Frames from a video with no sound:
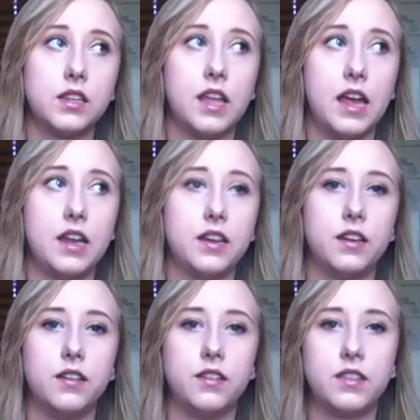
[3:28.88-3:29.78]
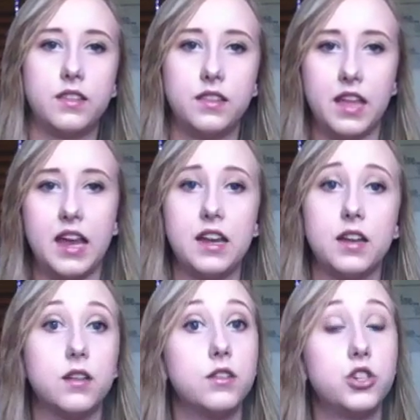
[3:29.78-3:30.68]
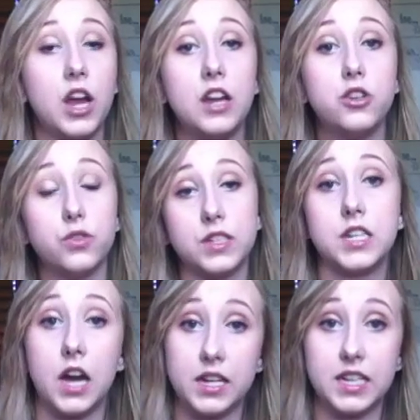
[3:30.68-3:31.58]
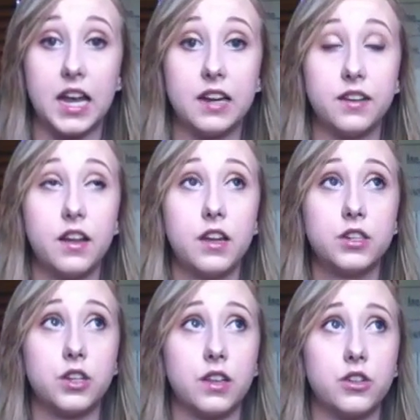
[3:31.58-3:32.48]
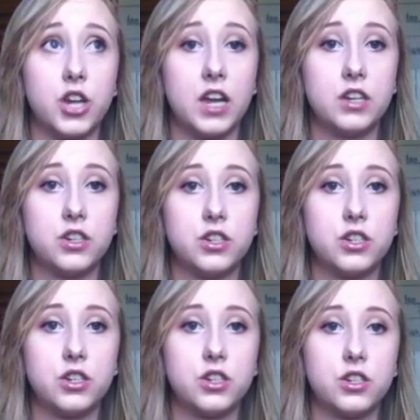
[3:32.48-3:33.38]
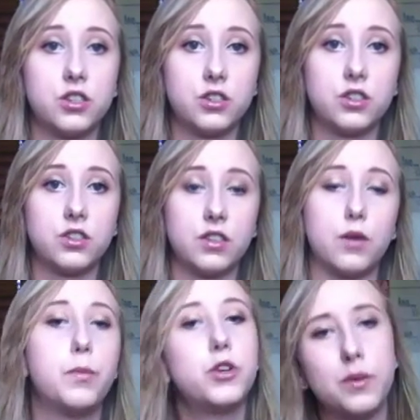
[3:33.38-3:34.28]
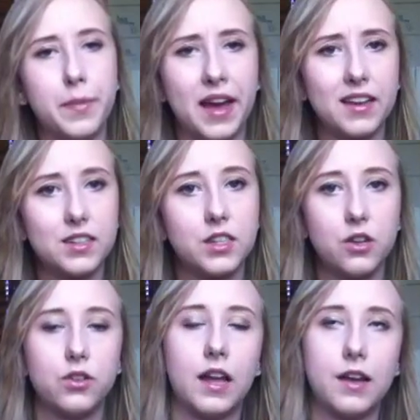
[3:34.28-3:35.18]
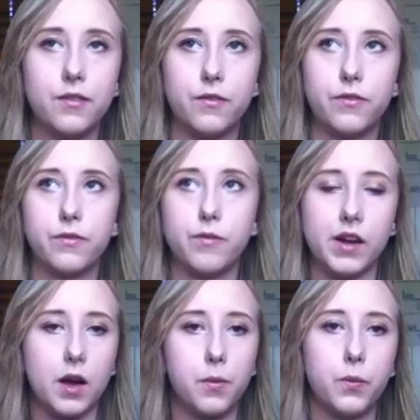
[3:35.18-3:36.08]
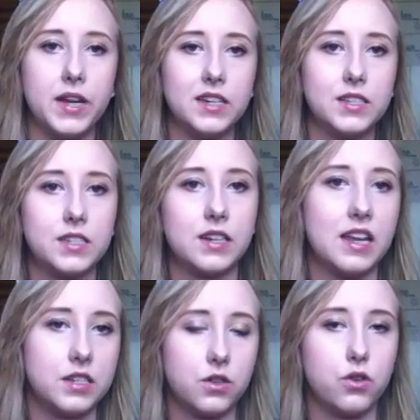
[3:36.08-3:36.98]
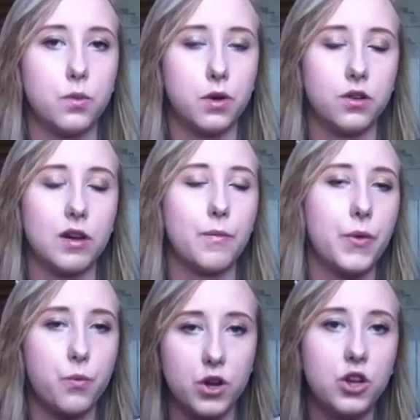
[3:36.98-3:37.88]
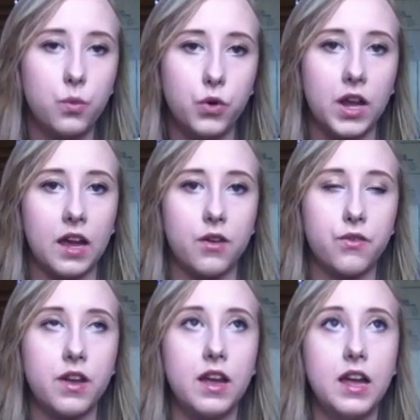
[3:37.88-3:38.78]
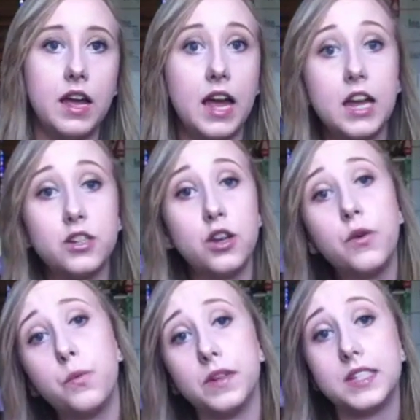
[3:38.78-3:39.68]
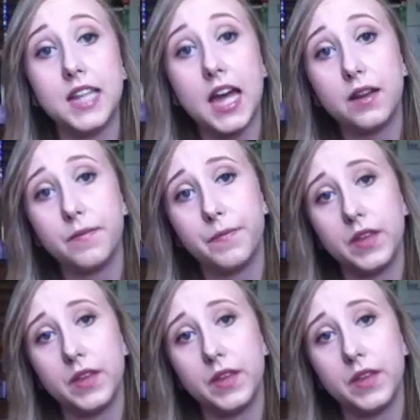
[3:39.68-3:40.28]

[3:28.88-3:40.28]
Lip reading: then they can change your start date. So they'll push it back, so you'll have a couple weeks less on your program than what you would have. And no one wants that,